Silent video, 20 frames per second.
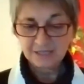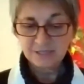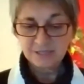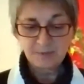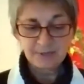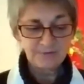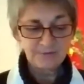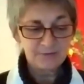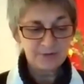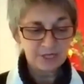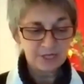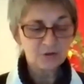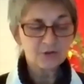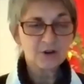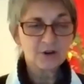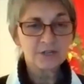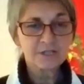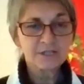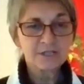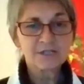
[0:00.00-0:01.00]
to be
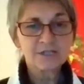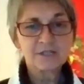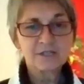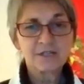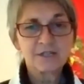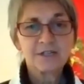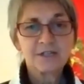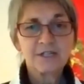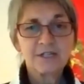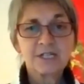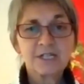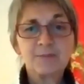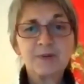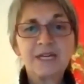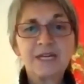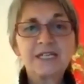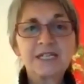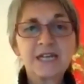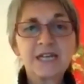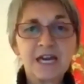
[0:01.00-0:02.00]
vigorous, to
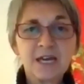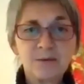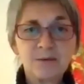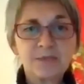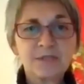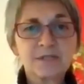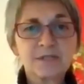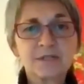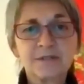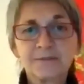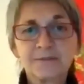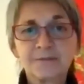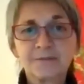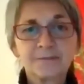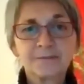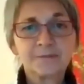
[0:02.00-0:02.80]
be adept.